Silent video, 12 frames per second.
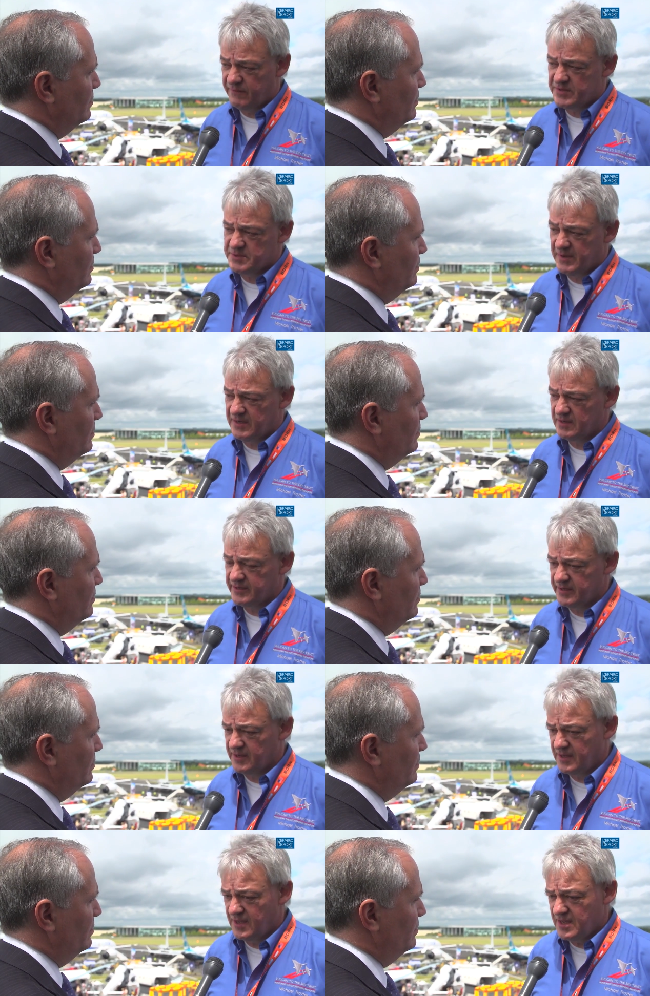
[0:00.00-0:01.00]
Speaker 1: we've dismantled it.
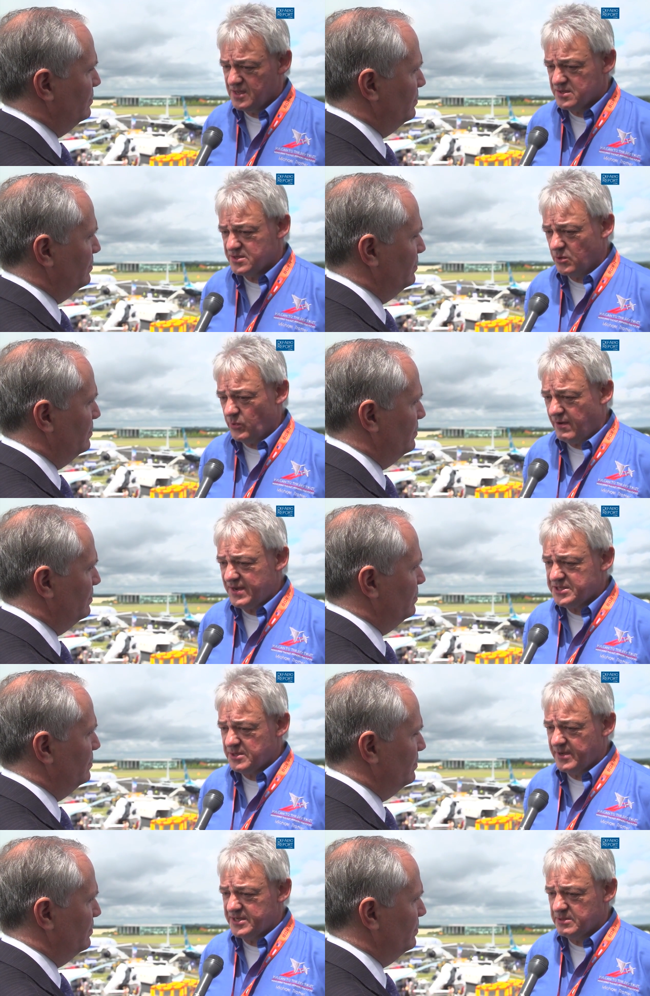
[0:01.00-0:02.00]
So we're
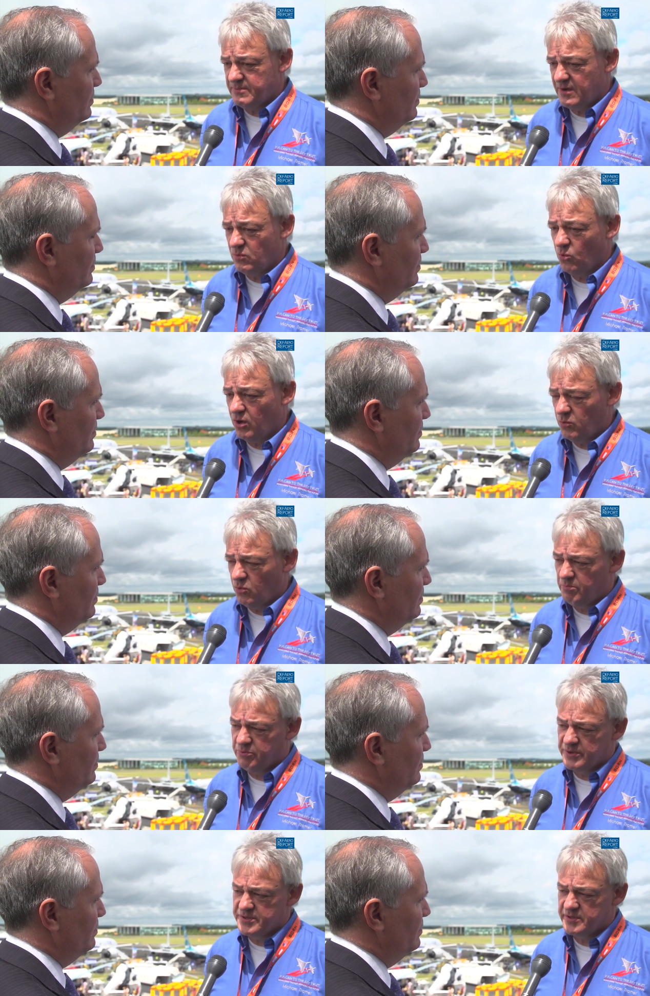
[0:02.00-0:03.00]
estimating about one,
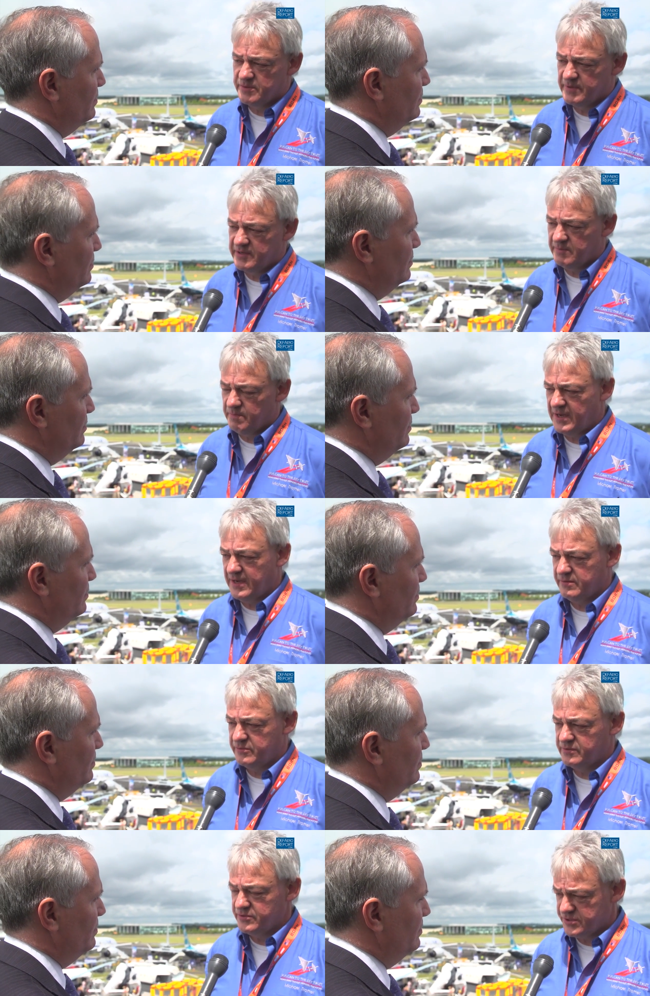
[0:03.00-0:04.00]
1.2 million
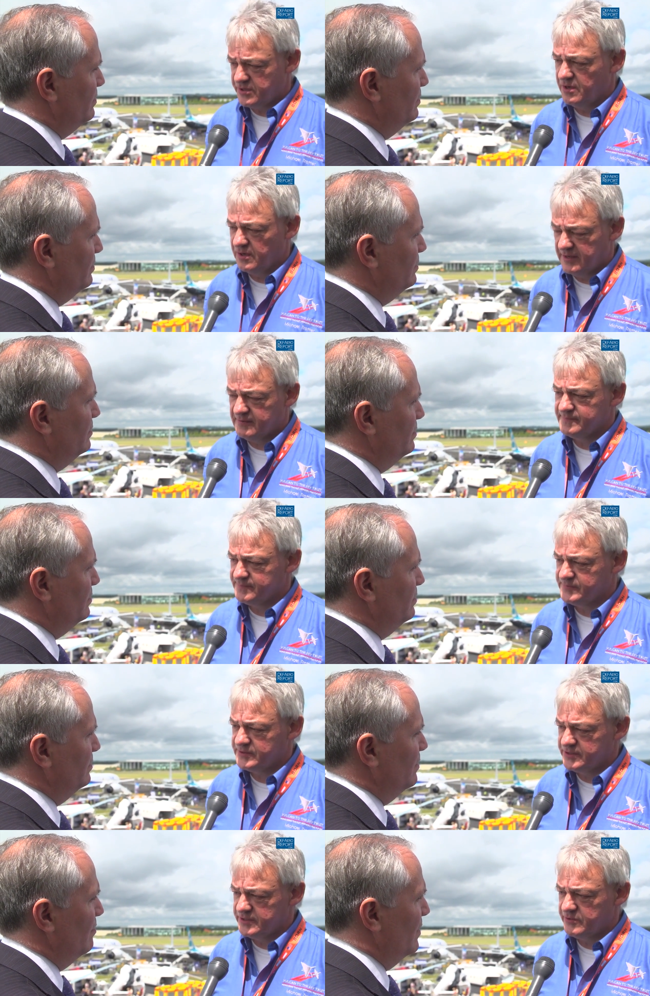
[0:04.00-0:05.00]
pound sterling
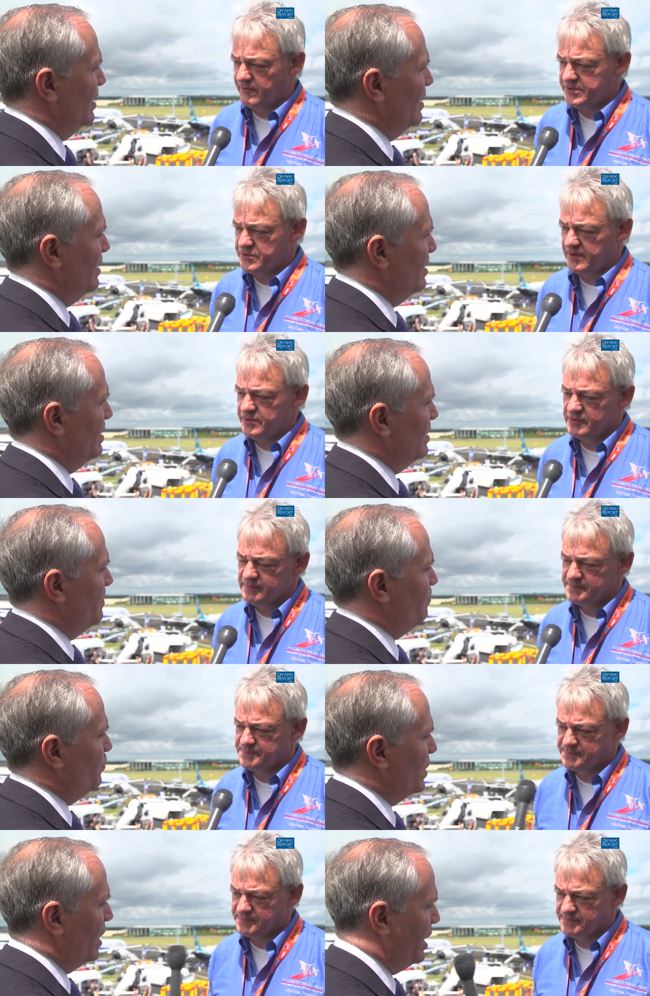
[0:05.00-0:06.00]
to do the restoration.
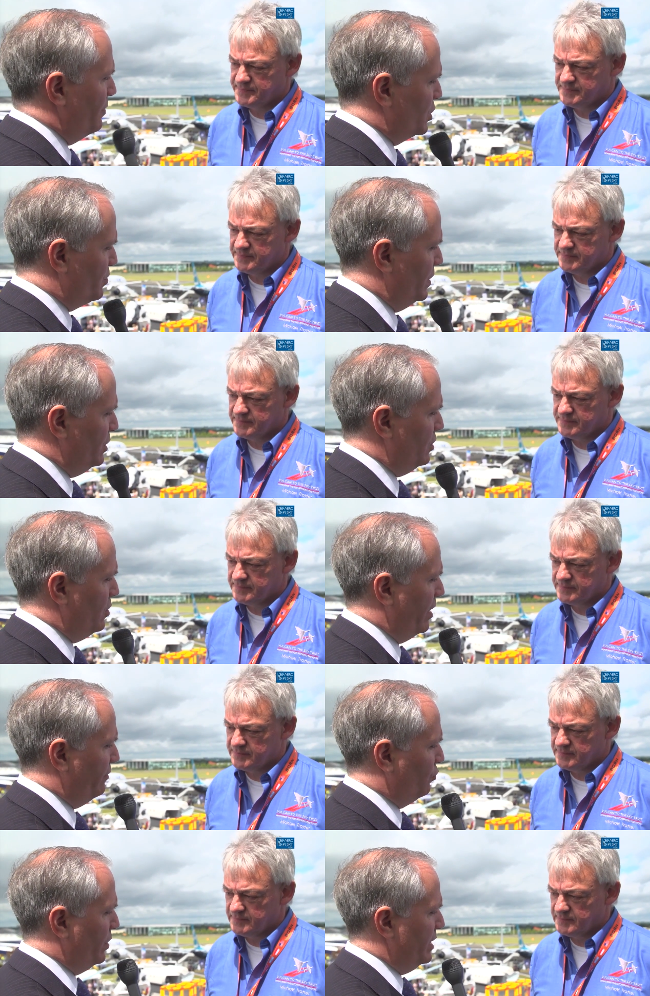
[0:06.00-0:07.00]
Speaker 2: How much money do you
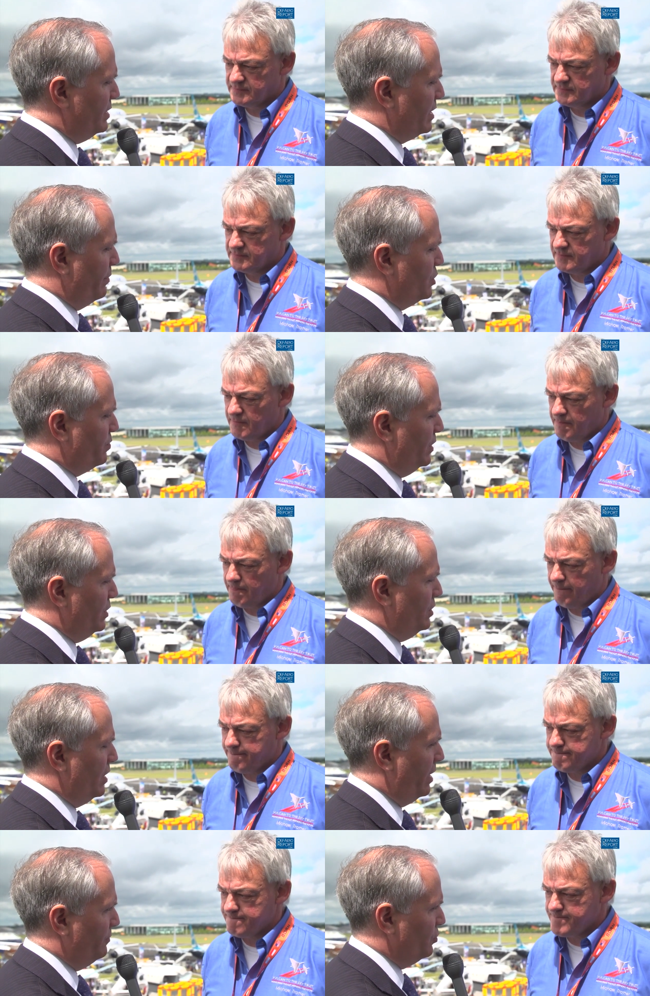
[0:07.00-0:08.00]
have raised? How much money do
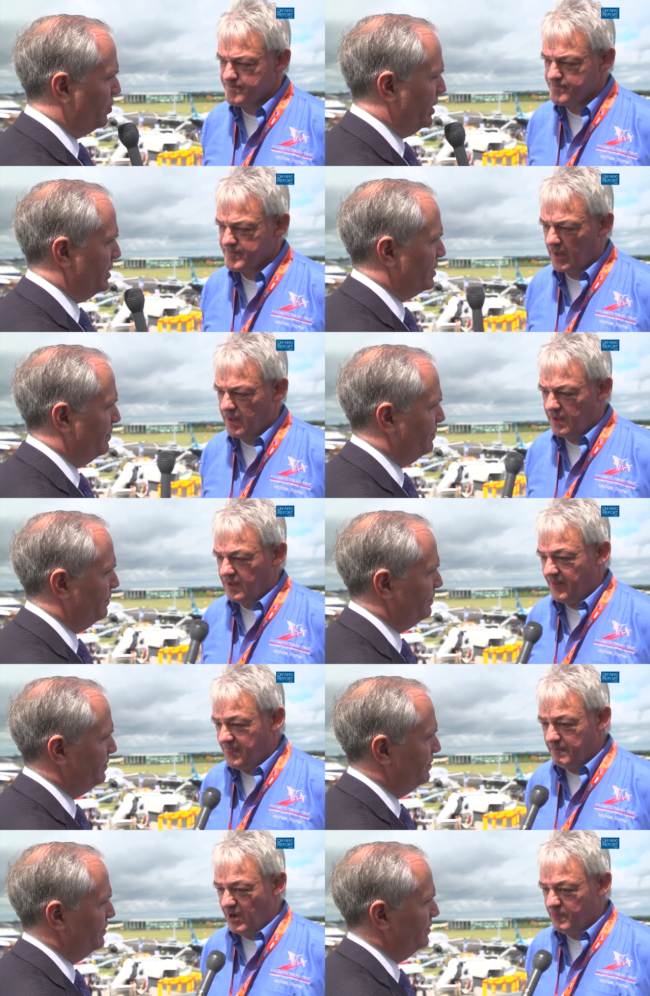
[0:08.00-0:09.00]
you have to raise?
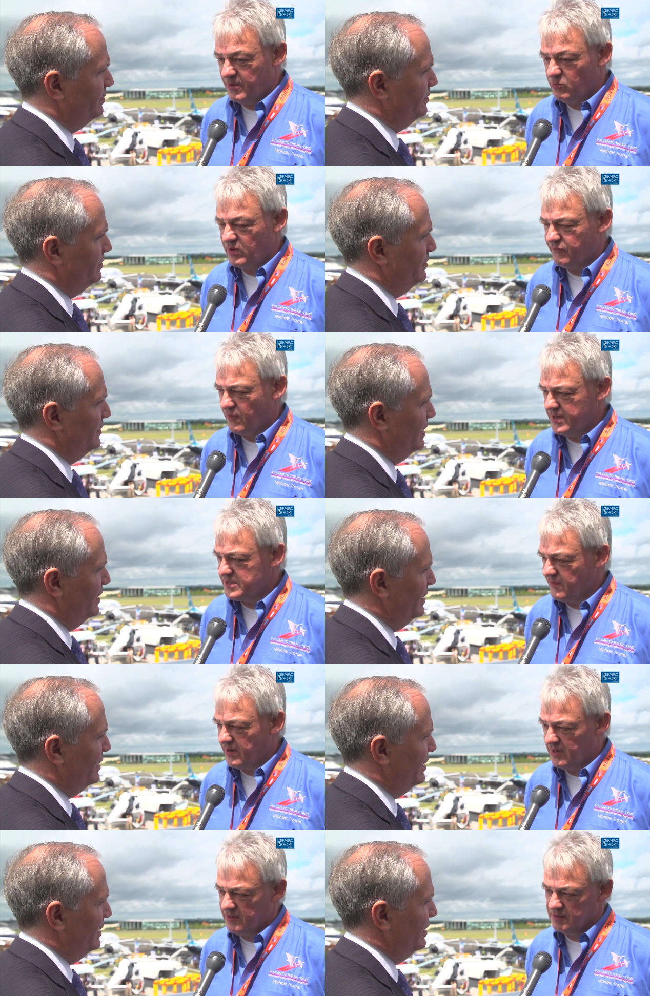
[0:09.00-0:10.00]
Speaker 1: At the moment, we've raised
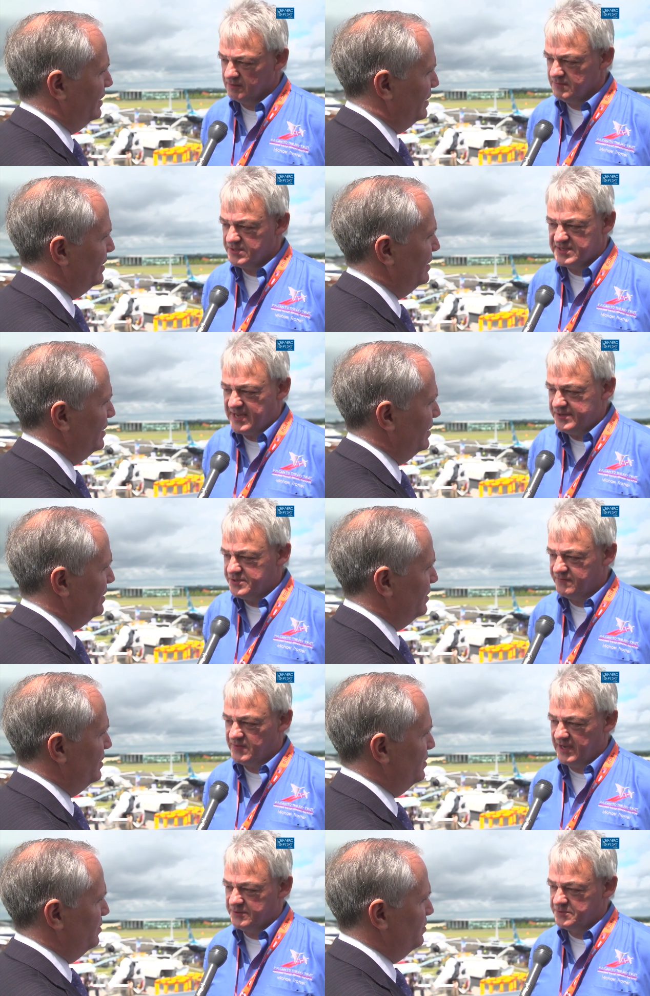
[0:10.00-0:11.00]
very little. It's tens of
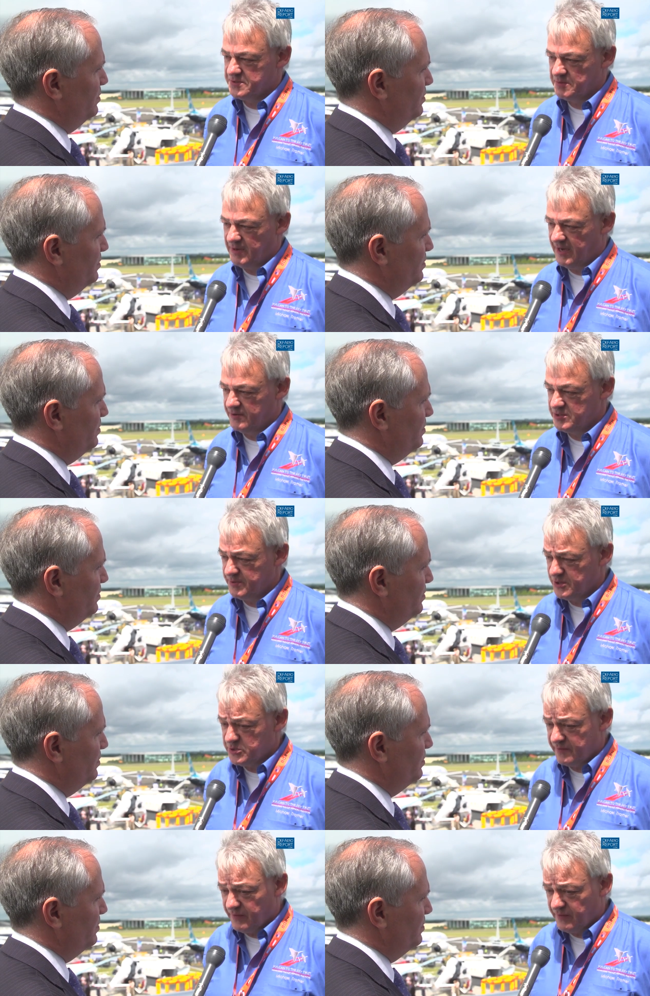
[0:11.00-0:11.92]
thousands of pounds because